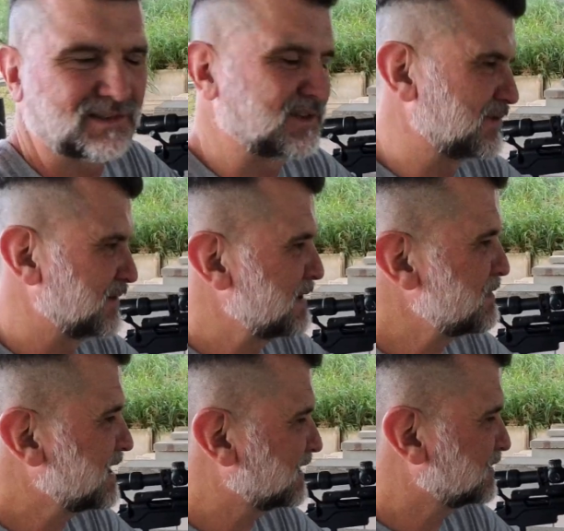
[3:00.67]
So let
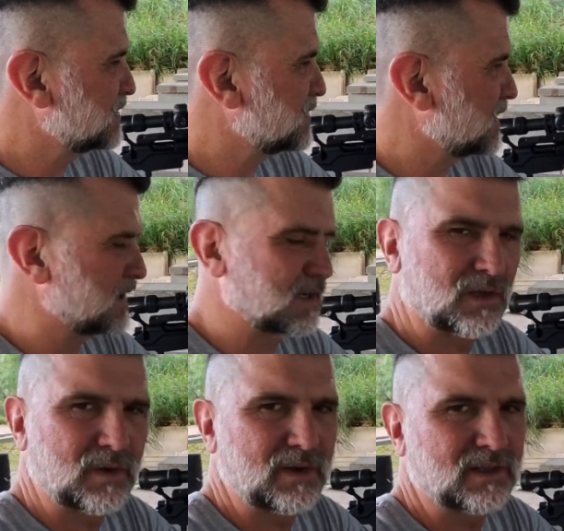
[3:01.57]
me get to
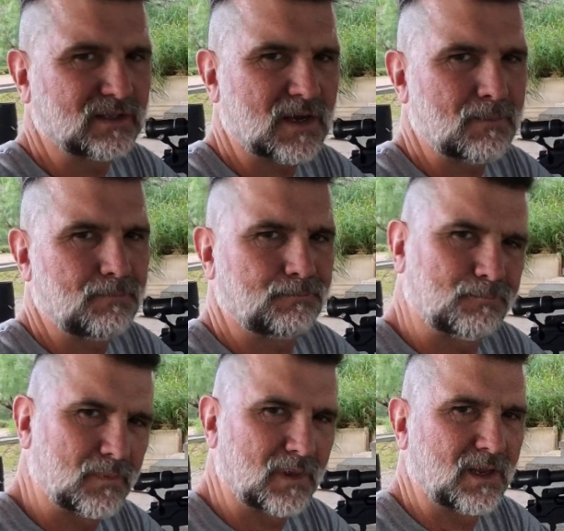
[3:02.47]
loading this up
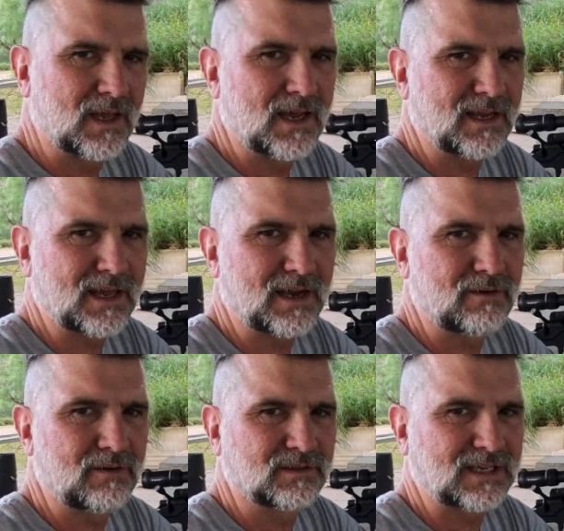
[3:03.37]
and get
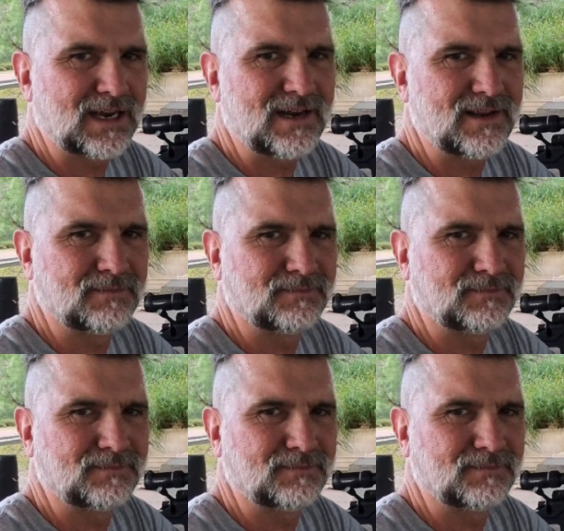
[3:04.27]
her sighted in.